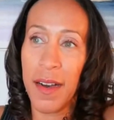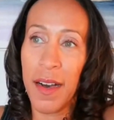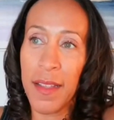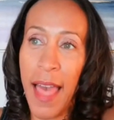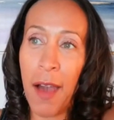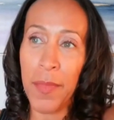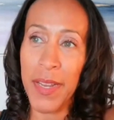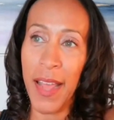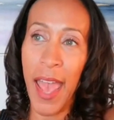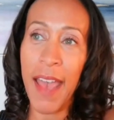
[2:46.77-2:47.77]
allow me
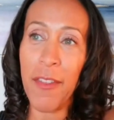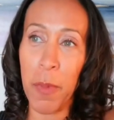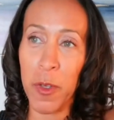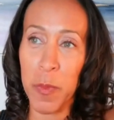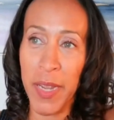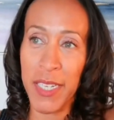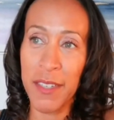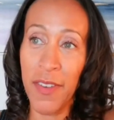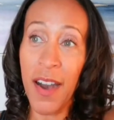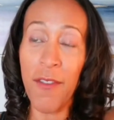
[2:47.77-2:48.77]
to have the
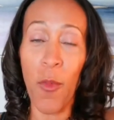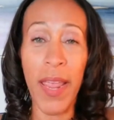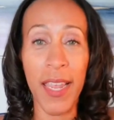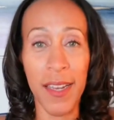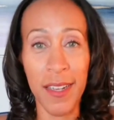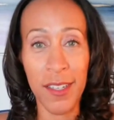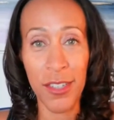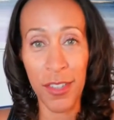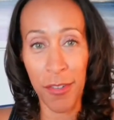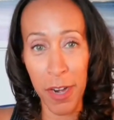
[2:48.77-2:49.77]
perspective of awakening
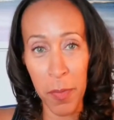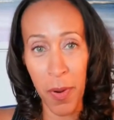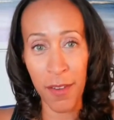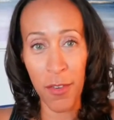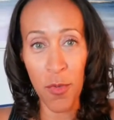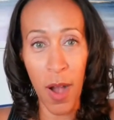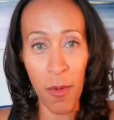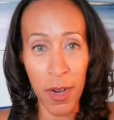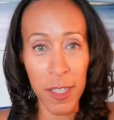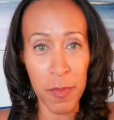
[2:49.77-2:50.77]
to the greater part of who I
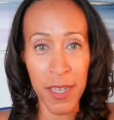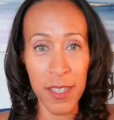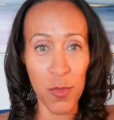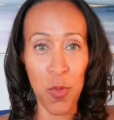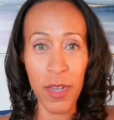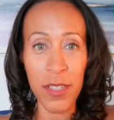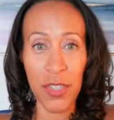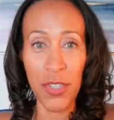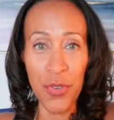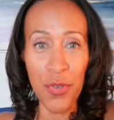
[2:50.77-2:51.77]
was. Because once
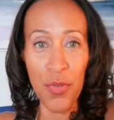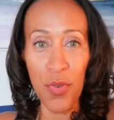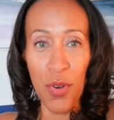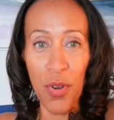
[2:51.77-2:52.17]
you